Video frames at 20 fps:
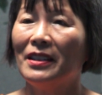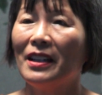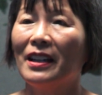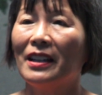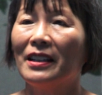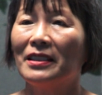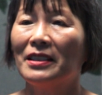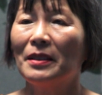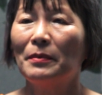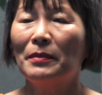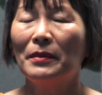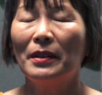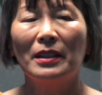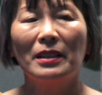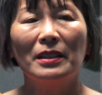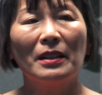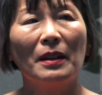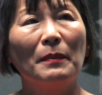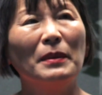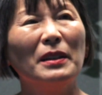Yeah,
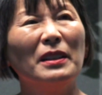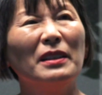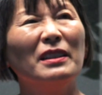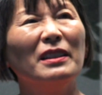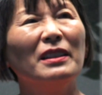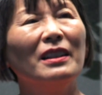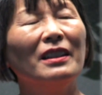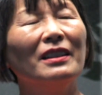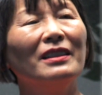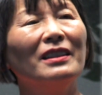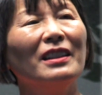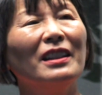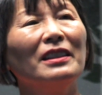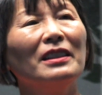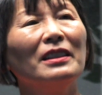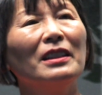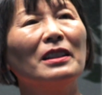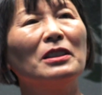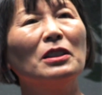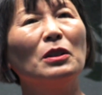something. Okay. I mean,
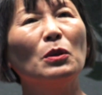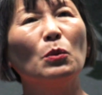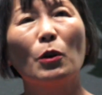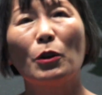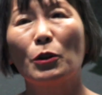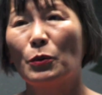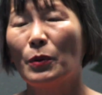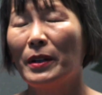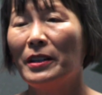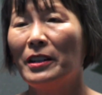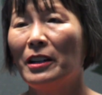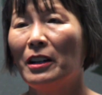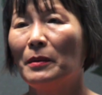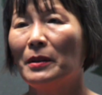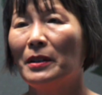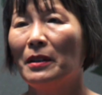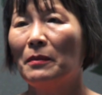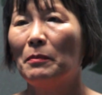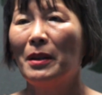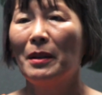nothing that's in the works right now,
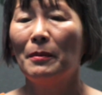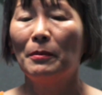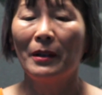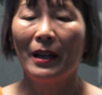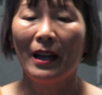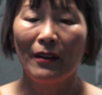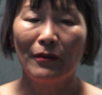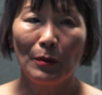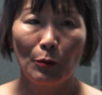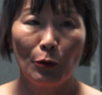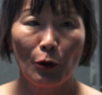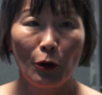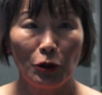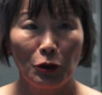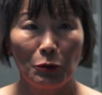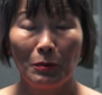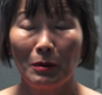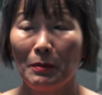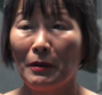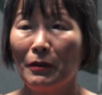but people have
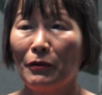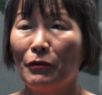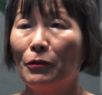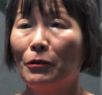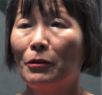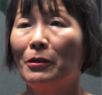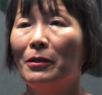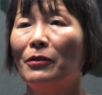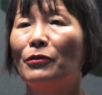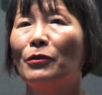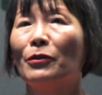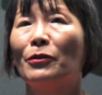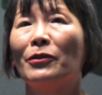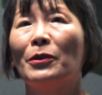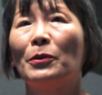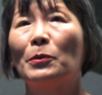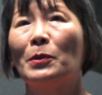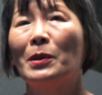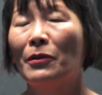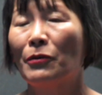approached me before, and
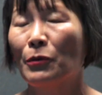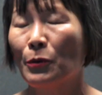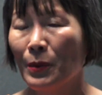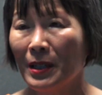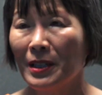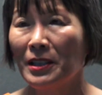for whatever